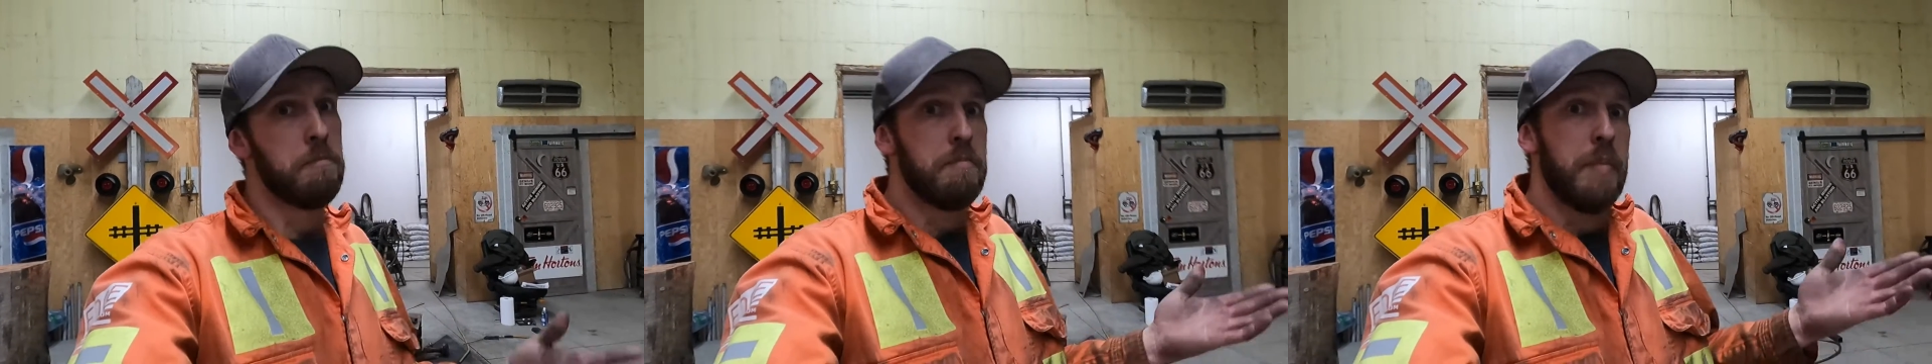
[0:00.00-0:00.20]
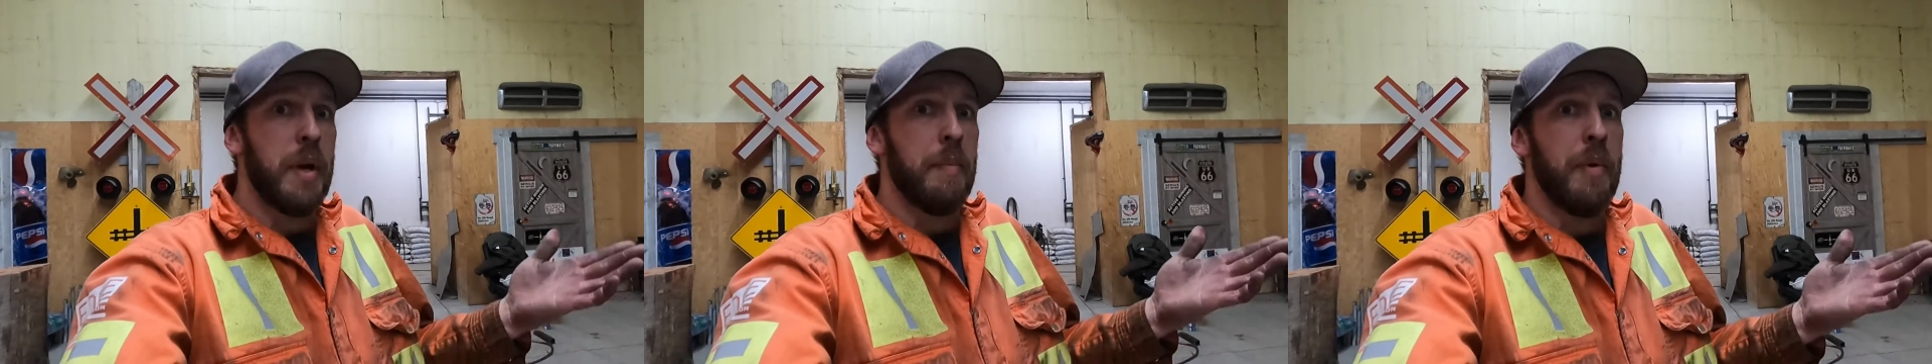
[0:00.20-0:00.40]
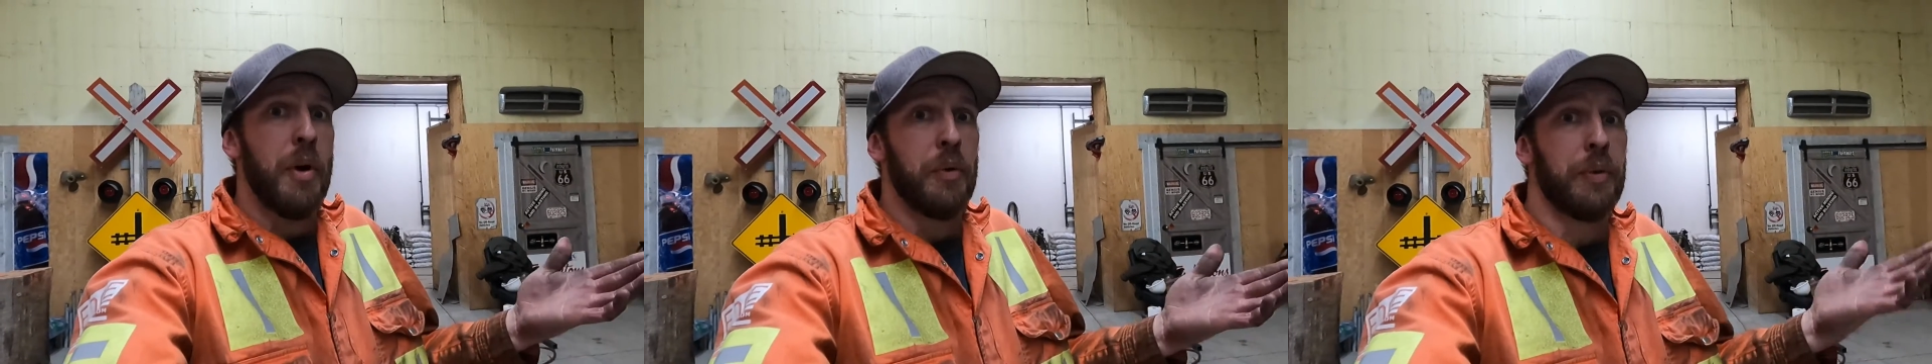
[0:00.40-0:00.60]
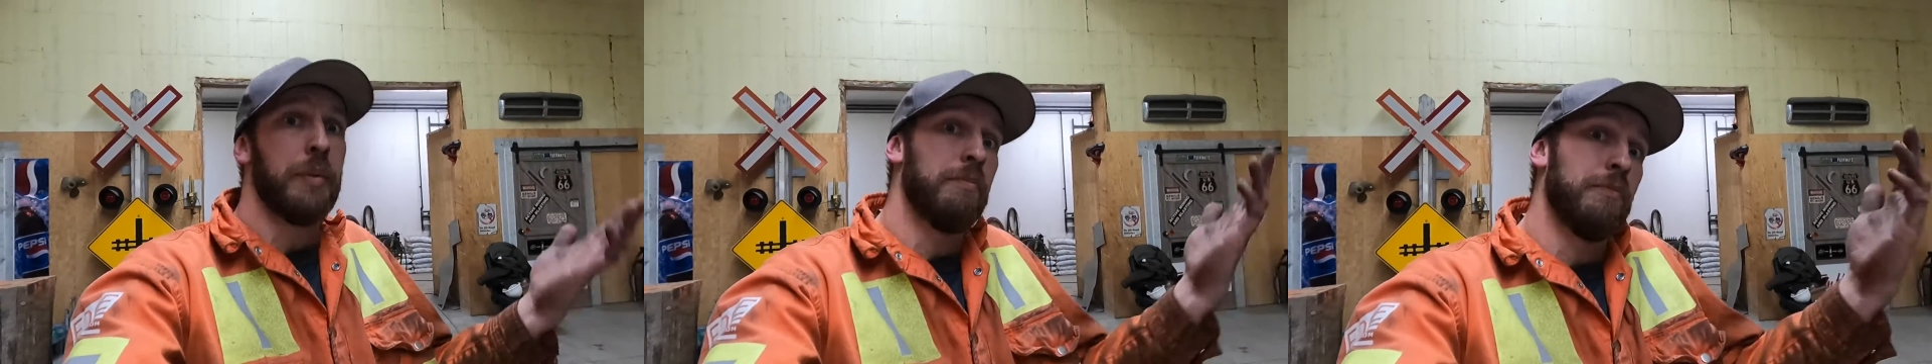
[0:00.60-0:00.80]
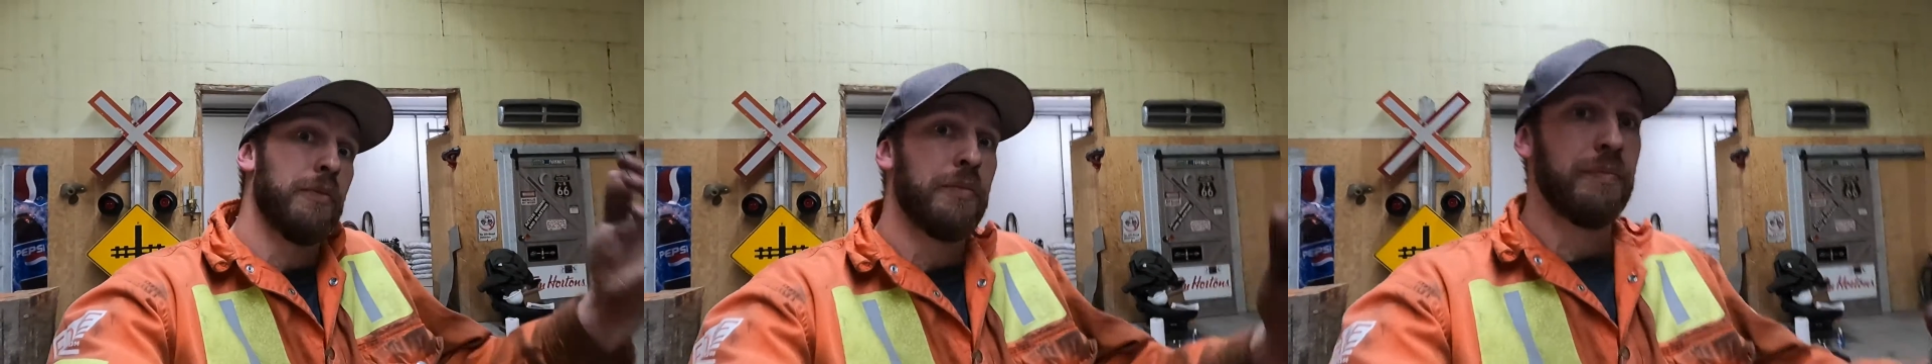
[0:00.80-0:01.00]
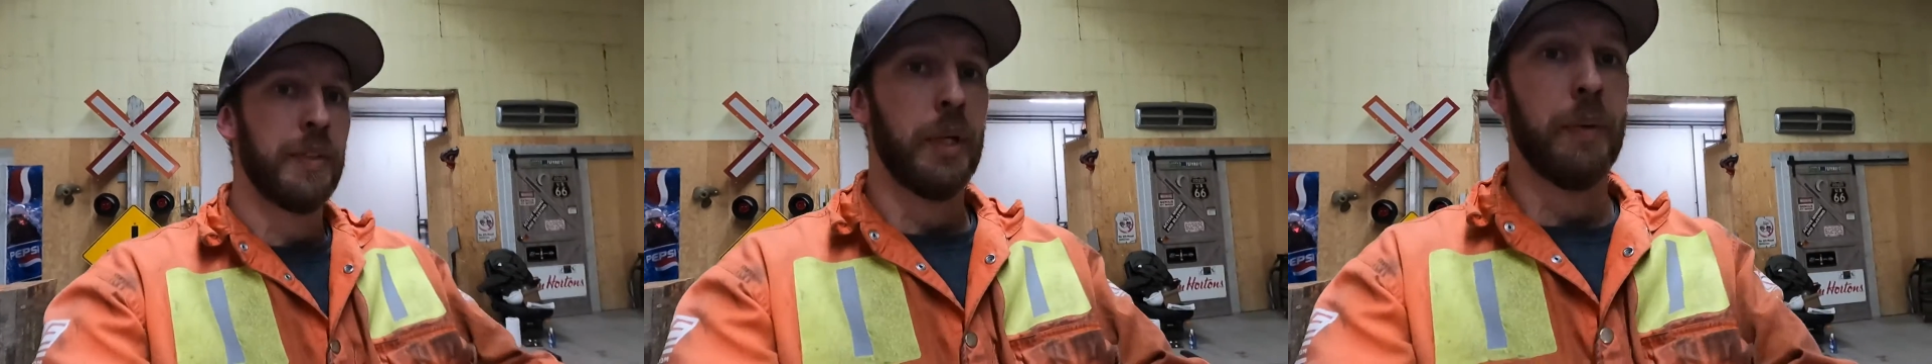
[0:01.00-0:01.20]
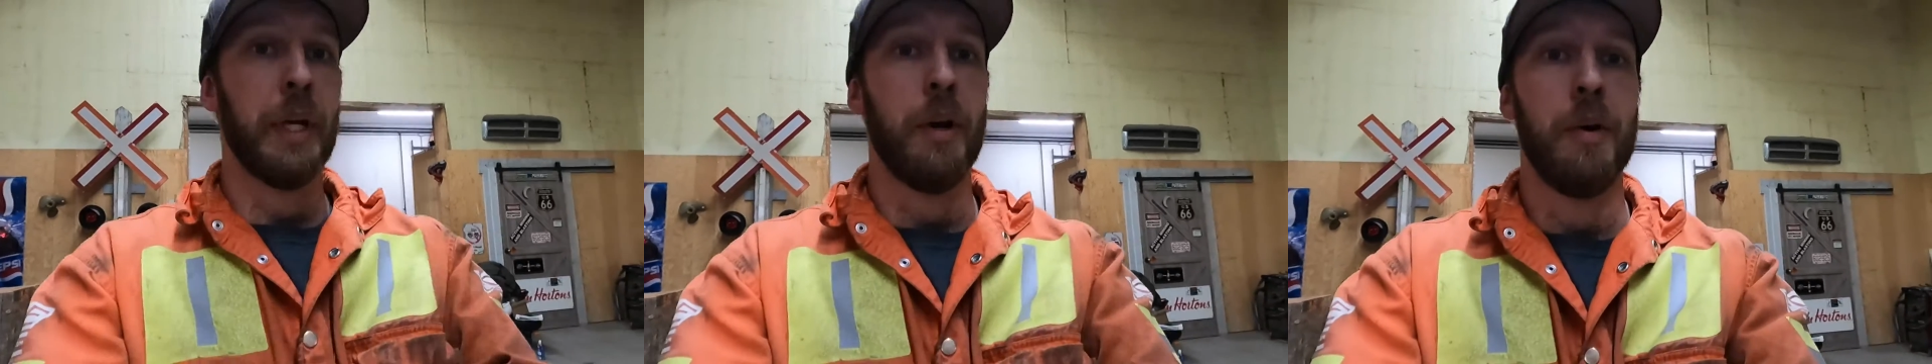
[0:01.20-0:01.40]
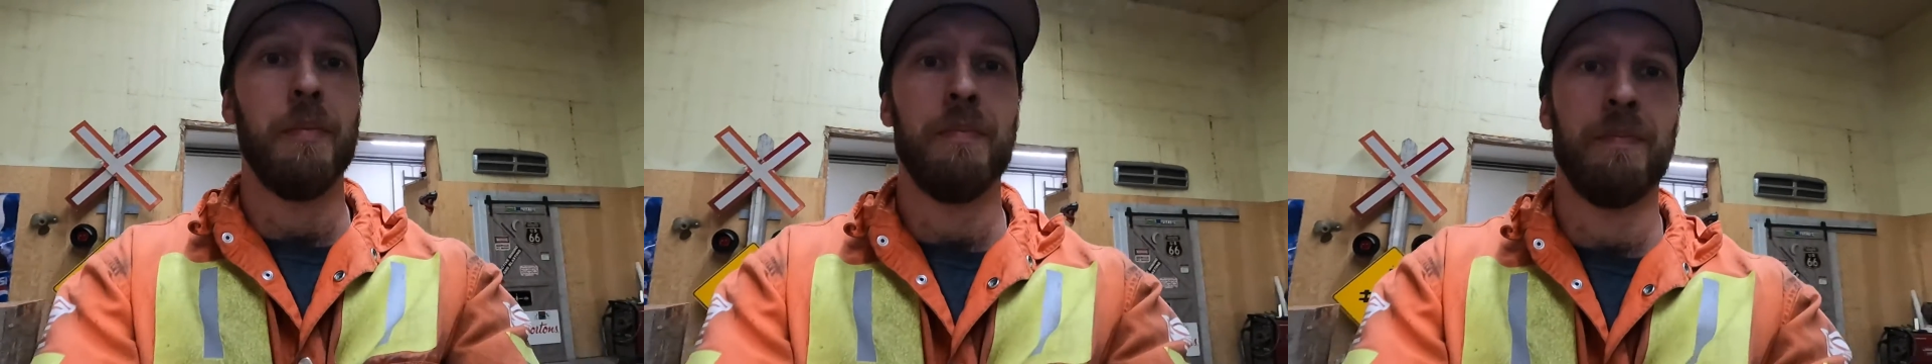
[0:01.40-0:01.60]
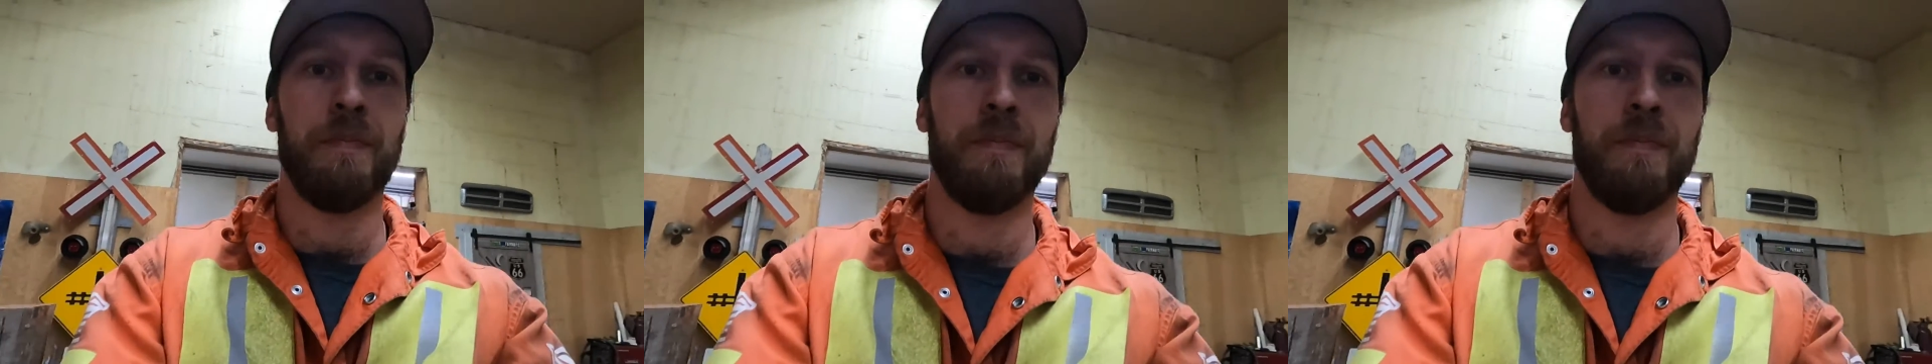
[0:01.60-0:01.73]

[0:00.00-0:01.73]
bit of both. Here we go.